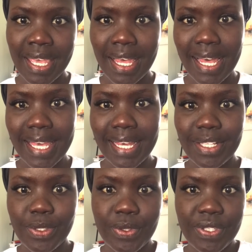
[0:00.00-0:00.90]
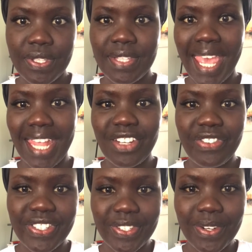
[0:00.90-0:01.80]
Hi guys, so this is the end
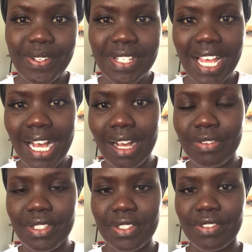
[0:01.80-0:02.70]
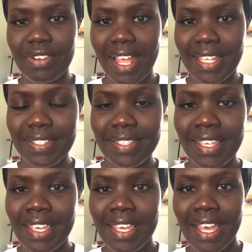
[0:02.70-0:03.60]
result after the rice,
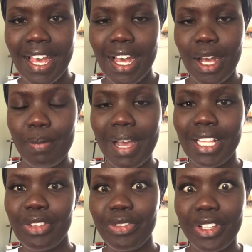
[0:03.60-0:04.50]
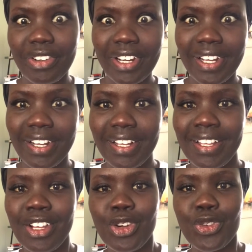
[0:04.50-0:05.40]
aloe vera,
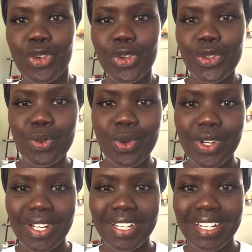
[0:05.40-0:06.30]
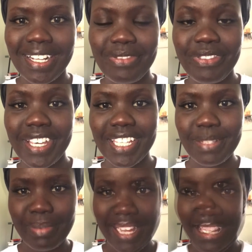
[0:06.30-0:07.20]
rose water face
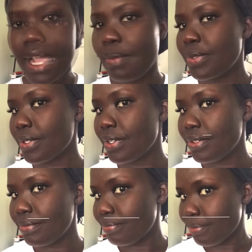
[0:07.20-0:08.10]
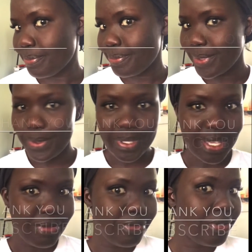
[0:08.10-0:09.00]
mask.
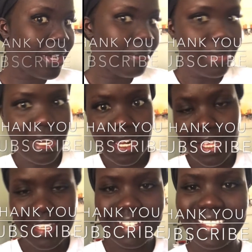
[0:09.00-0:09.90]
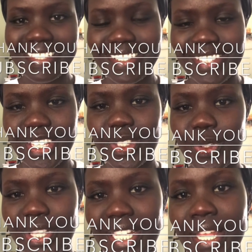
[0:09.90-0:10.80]
Fabulous. So that's all
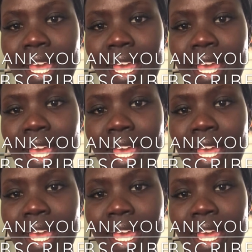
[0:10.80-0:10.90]
it.